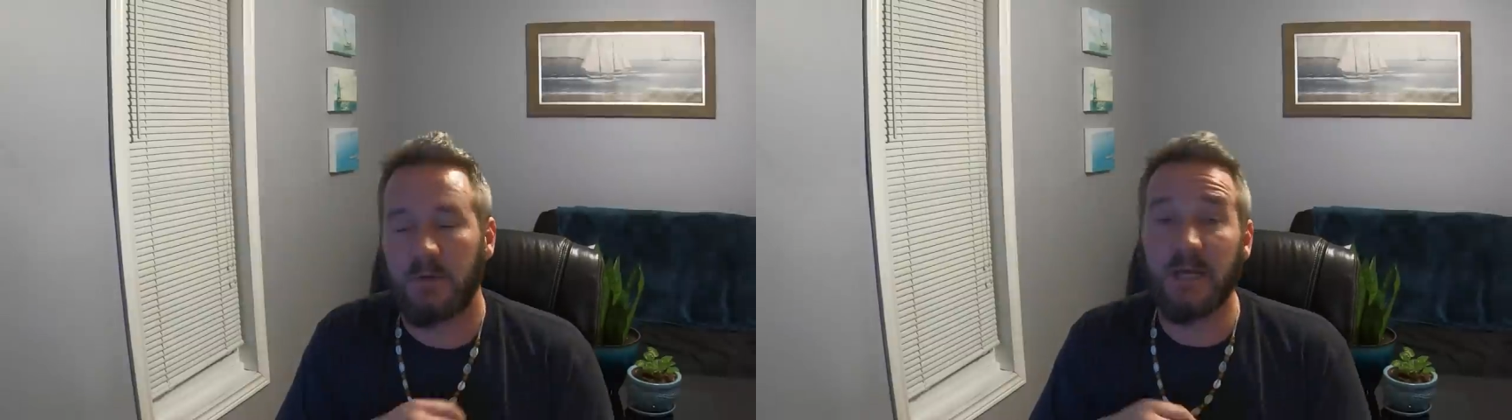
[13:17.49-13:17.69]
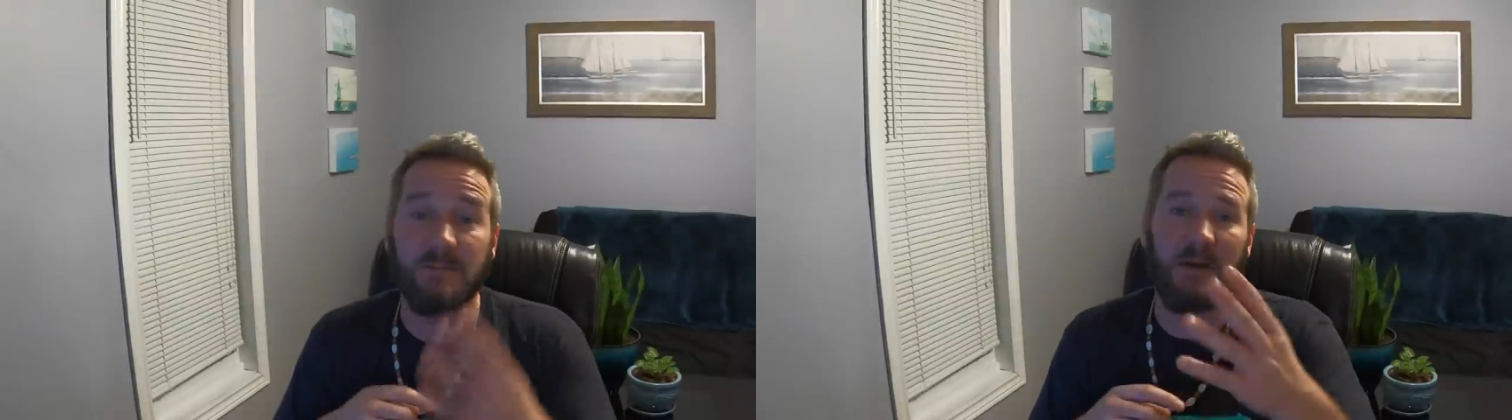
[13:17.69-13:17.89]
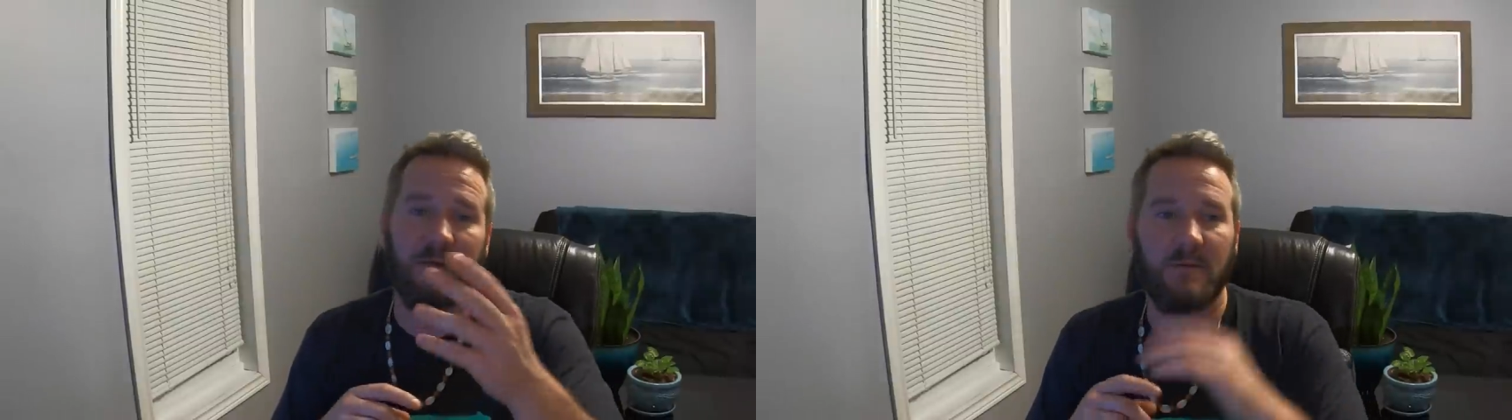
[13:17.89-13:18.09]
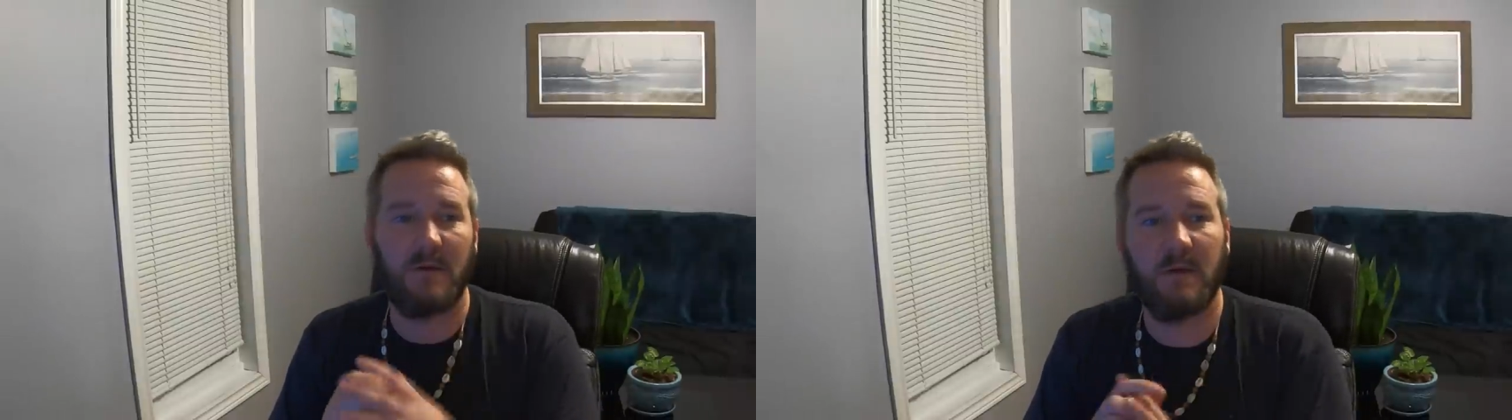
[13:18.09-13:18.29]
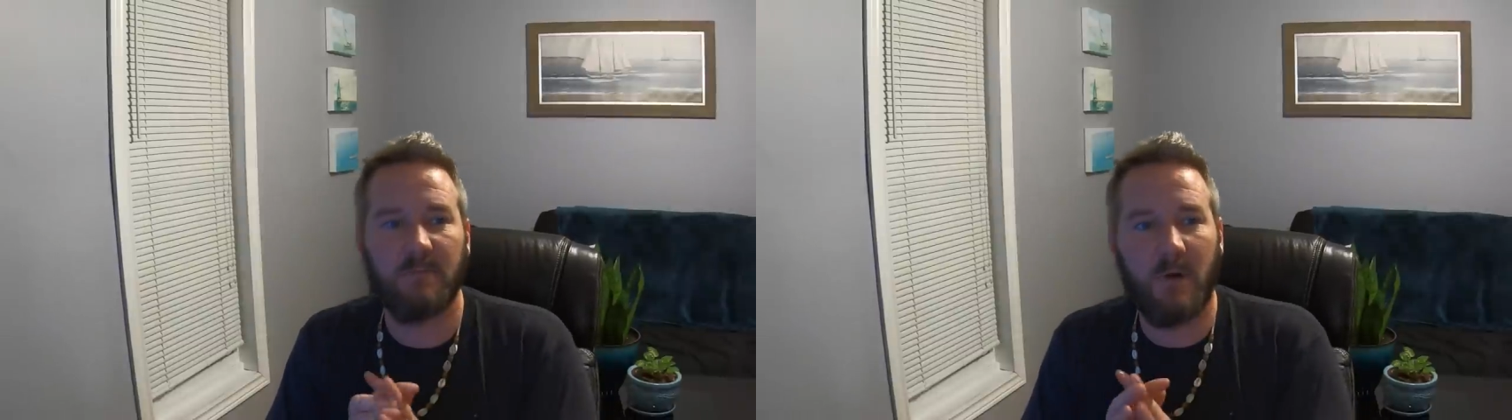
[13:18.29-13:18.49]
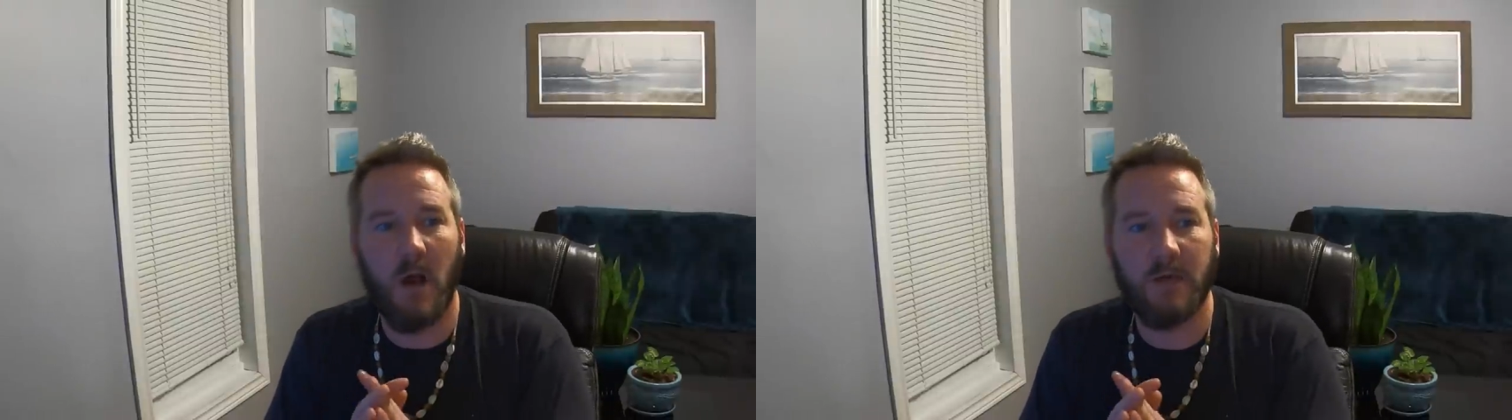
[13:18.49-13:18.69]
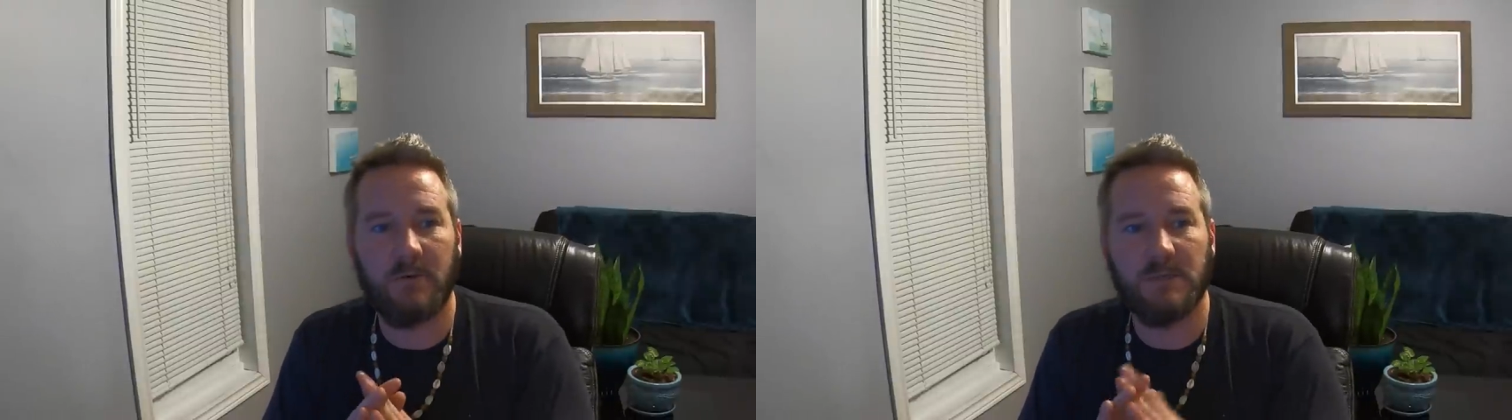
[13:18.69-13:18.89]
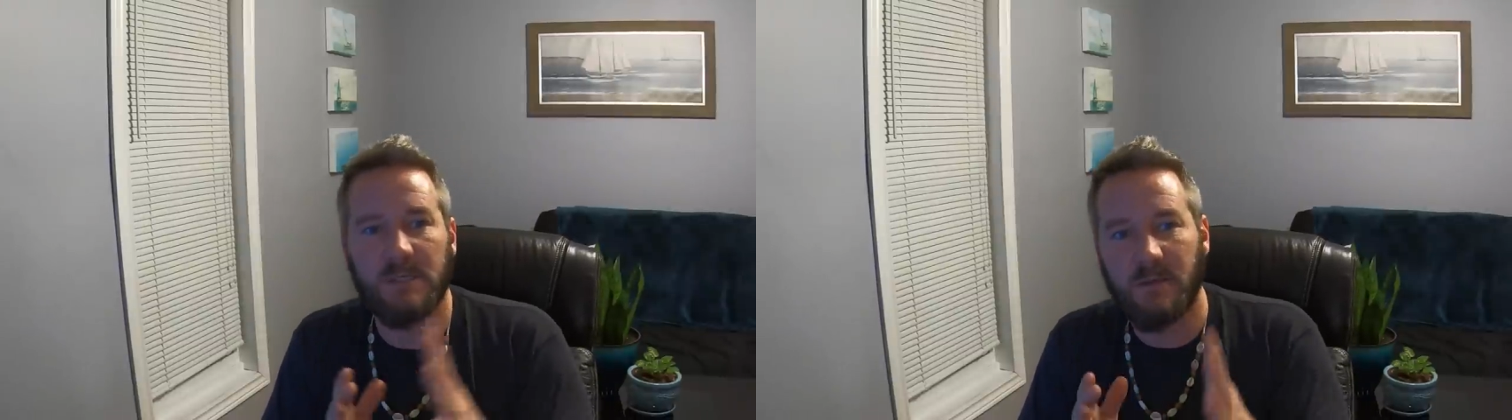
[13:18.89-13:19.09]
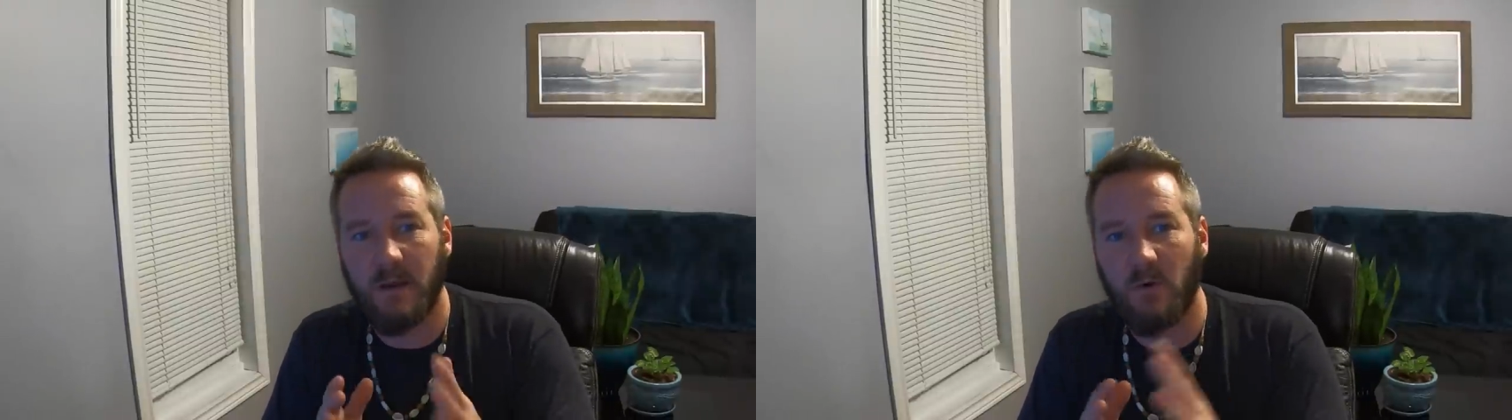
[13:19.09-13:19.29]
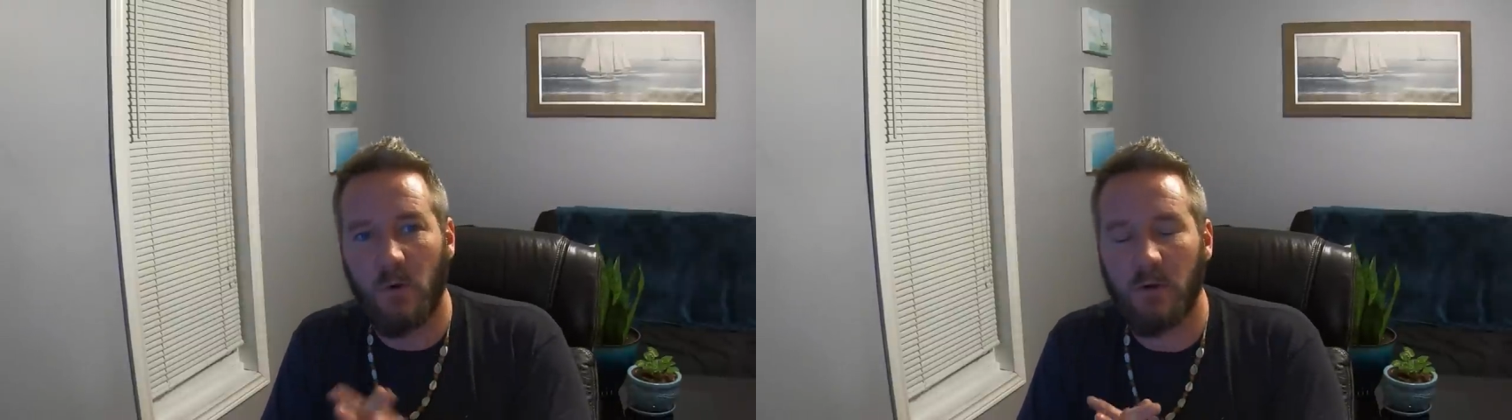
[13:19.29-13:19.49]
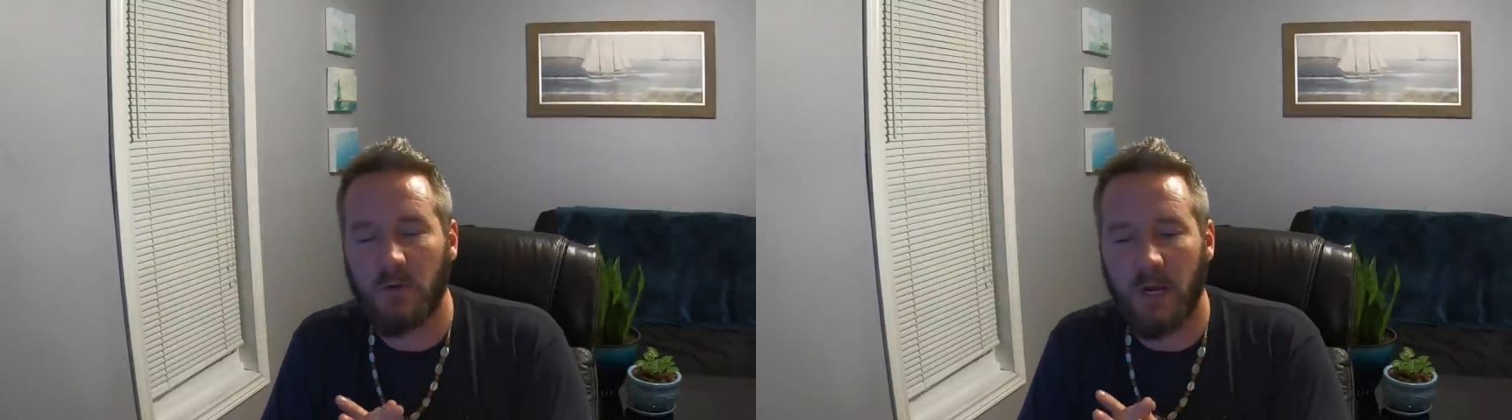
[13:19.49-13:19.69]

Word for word: Next myth if I use synthetic oil,